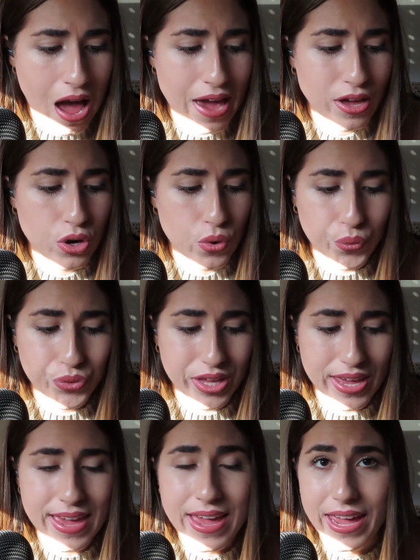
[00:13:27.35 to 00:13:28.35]
I could
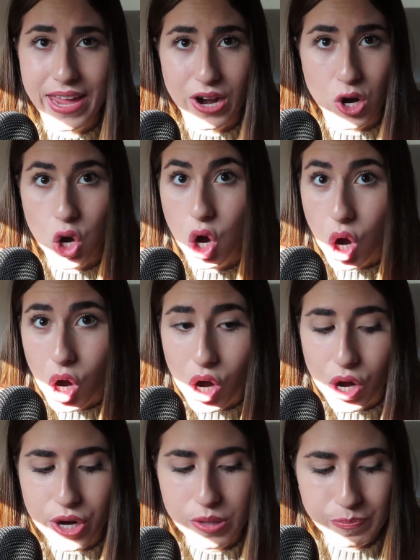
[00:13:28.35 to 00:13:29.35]
only hear
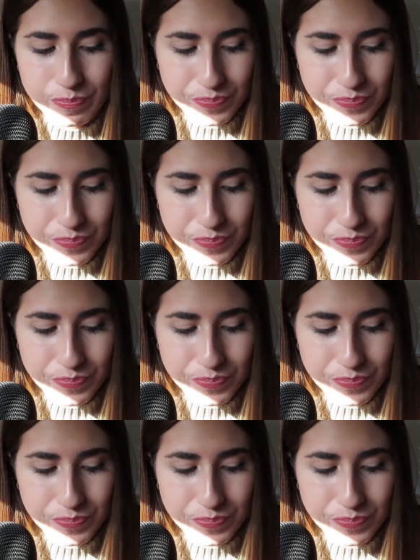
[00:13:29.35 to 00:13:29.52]
her.